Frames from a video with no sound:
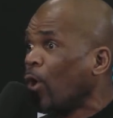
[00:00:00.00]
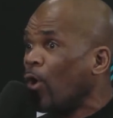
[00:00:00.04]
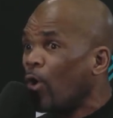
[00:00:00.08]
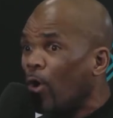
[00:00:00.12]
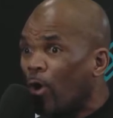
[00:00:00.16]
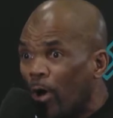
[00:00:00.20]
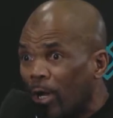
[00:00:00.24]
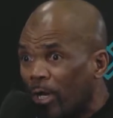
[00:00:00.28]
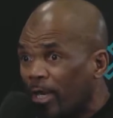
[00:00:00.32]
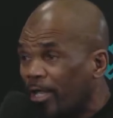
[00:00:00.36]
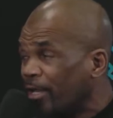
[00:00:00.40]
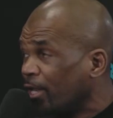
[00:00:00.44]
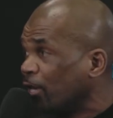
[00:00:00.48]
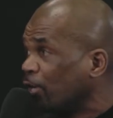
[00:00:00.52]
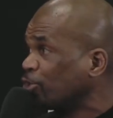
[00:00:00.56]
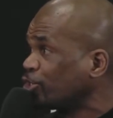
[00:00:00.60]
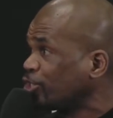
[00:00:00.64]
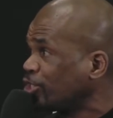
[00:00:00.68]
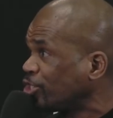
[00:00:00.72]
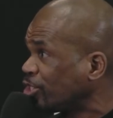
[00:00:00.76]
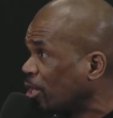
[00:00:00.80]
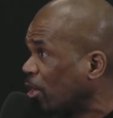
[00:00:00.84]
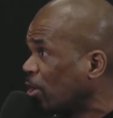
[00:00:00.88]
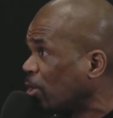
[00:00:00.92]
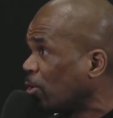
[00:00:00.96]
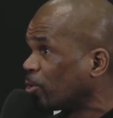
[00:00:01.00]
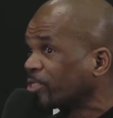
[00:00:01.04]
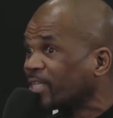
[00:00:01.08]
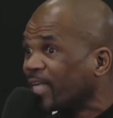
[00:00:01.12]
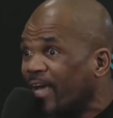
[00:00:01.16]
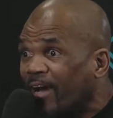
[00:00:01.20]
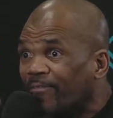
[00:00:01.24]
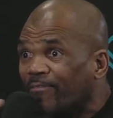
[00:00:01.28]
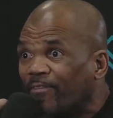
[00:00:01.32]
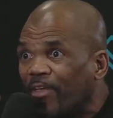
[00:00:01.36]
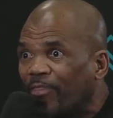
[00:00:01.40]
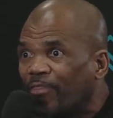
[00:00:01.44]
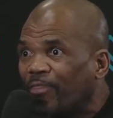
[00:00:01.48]
All of those shows,
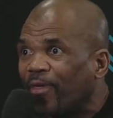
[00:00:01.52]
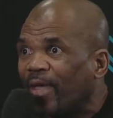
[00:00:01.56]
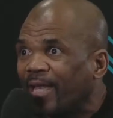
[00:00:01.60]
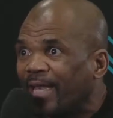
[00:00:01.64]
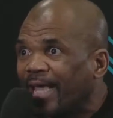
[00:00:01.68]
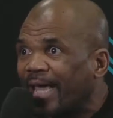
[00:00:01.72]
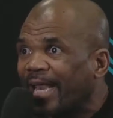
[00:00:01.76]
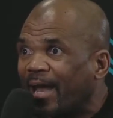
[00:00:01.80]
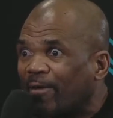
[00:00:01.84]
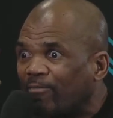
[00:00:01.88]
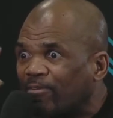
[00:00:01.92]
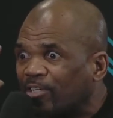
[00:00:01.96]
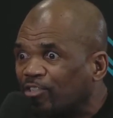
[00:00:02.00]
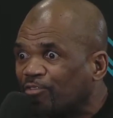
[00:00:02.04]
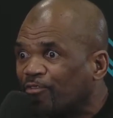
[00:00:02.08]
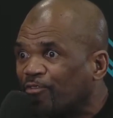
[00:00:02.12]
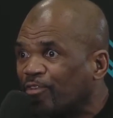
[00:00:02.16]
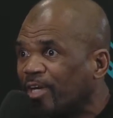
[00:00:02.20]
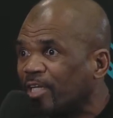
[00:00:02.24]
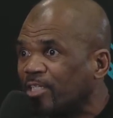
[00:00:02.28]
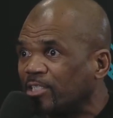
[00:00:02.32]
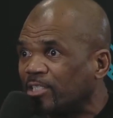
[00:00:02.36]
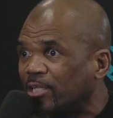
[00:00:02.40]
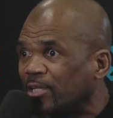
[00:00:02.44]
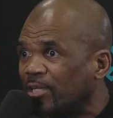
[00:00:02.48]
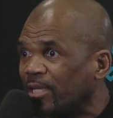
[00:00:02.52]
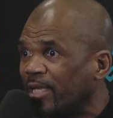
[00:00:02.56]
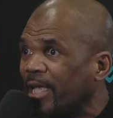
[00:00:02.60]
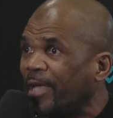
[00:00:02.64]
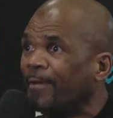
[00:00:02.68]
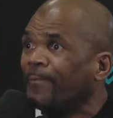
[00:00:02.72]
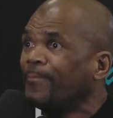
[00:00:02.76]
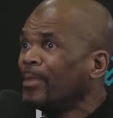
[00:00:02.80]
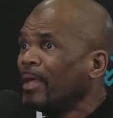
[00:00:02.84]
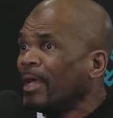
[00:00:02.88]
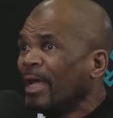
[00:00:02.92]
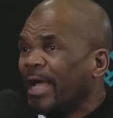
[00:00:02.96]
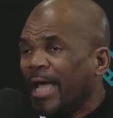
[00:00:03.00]
everything that I was visually
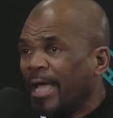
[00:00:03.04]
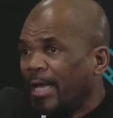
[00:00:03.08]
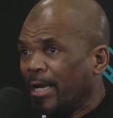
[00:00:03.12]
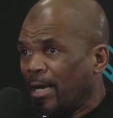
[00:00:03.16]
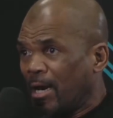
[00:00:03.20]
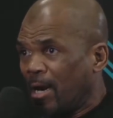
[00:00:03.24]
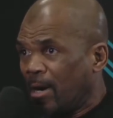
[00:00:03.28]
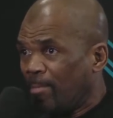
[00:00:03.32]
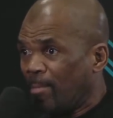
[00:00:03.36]
and